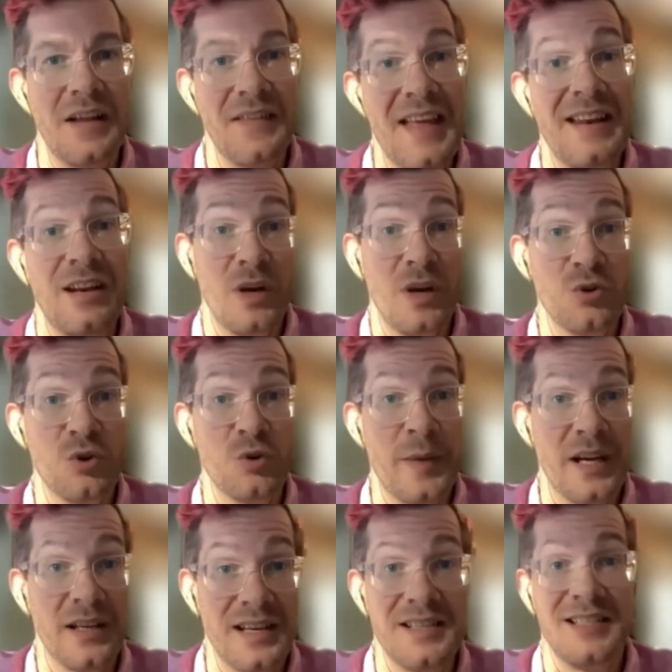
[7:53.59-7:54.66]
And then in
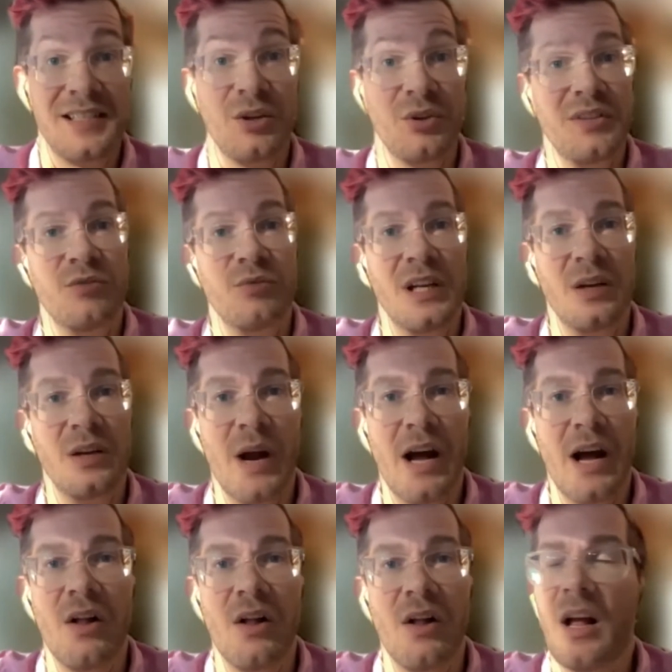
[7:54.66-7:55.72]
retrospect, they still did really
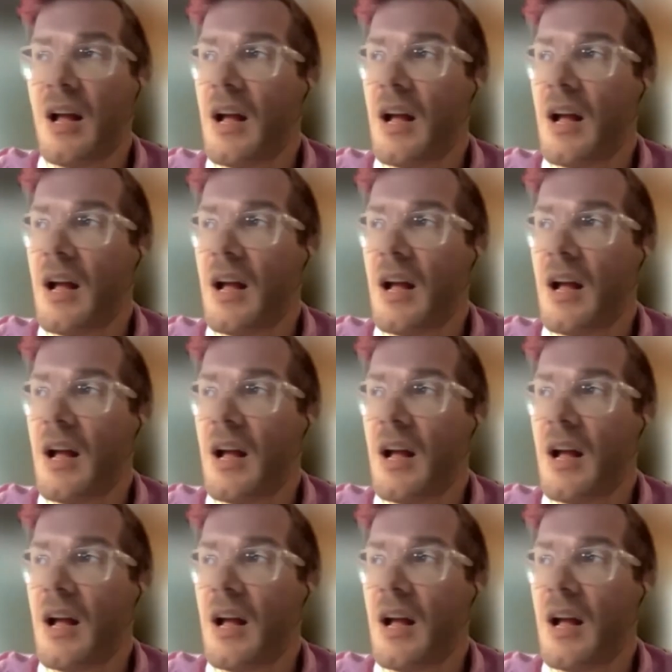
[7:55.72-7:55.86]
well.